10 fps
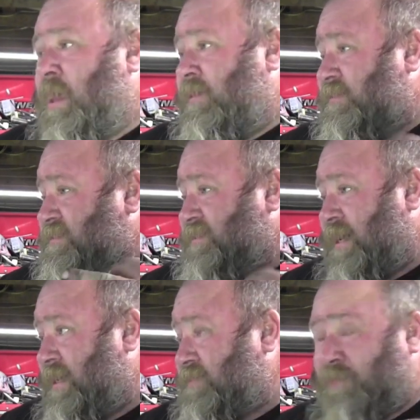This is
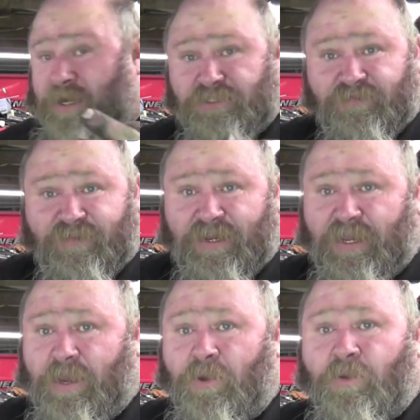not a sponsored
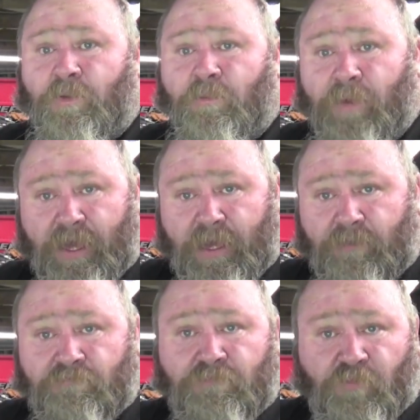video, but
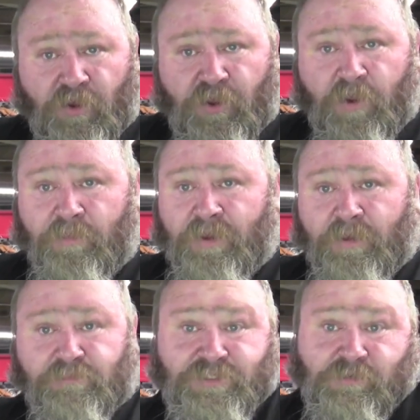we're going to open
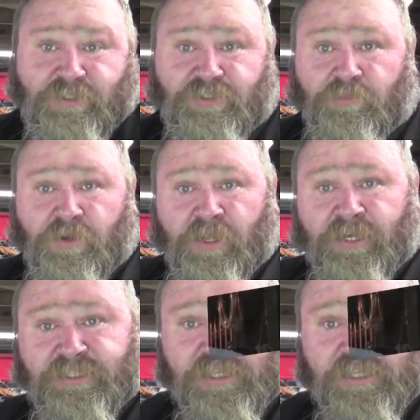up and see what Super Clean